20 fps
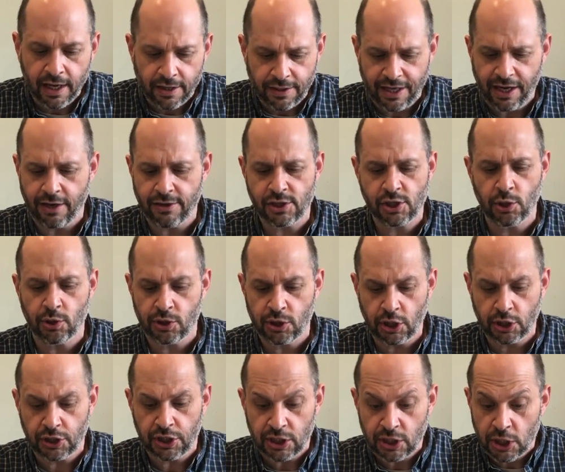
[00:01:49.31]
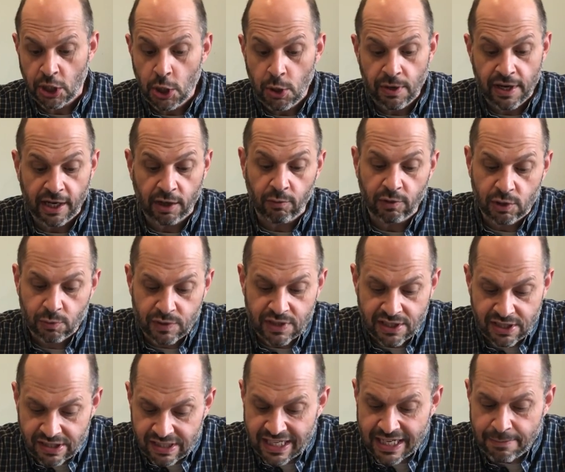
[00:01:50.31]
They also took the tunic, which
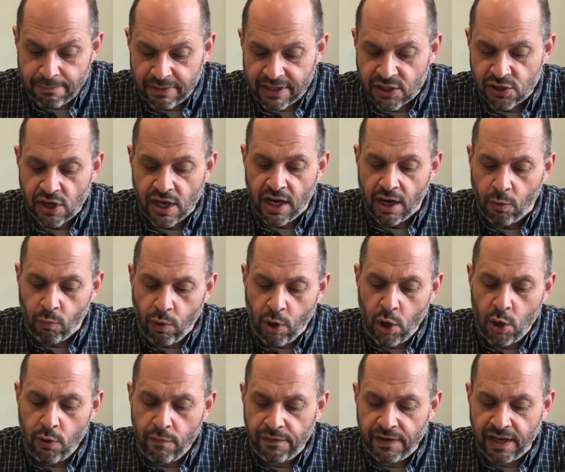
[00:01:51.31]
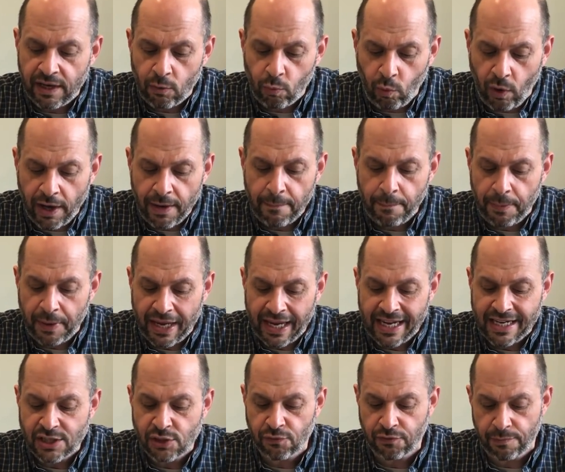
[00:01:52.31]
was seamless, woven in one
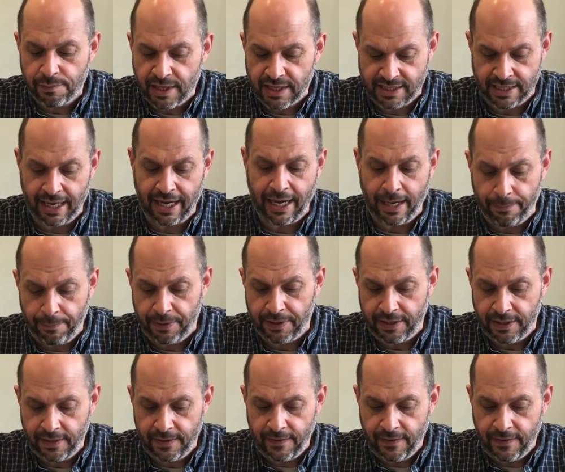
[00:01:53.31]
piece from the top.